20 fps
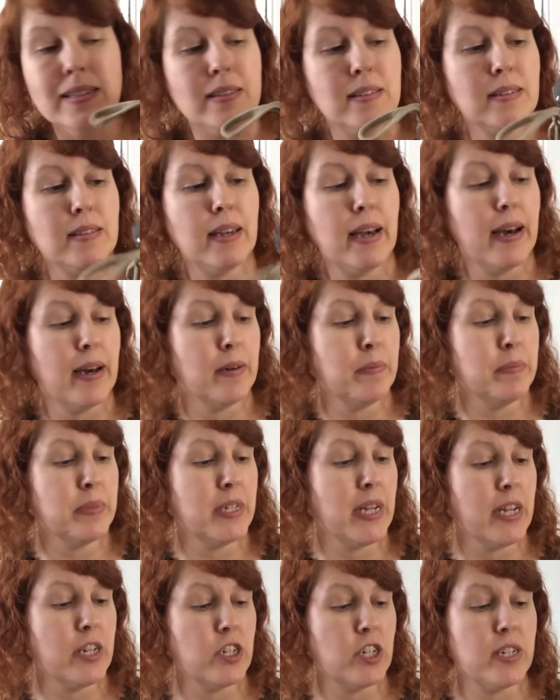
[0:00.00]
yeah,
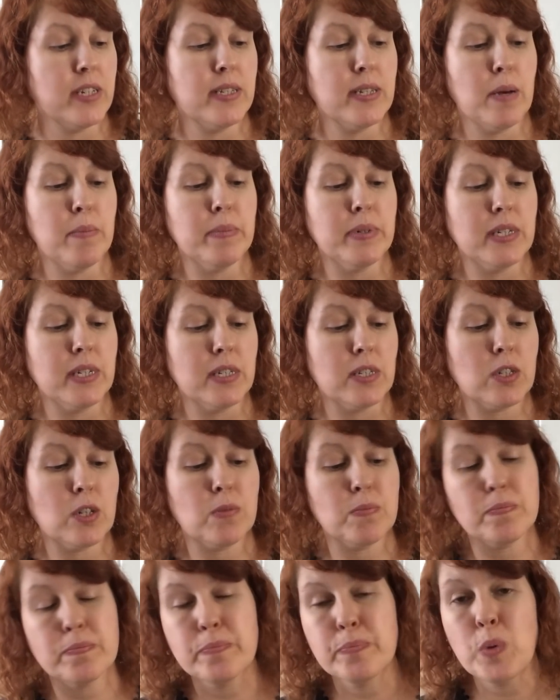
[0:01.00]
potentially somebody's
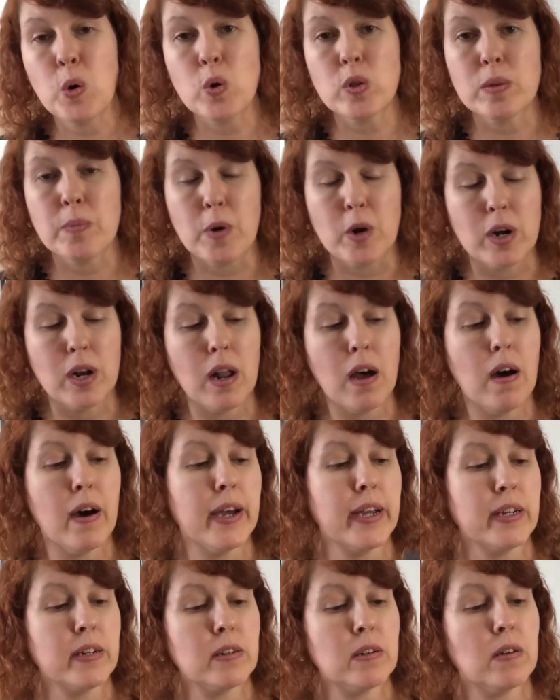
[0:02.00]
bought them
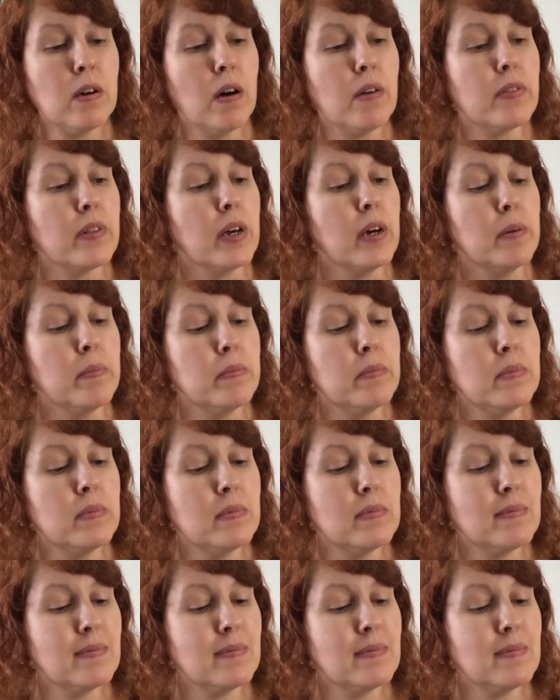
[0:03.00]
online, got them,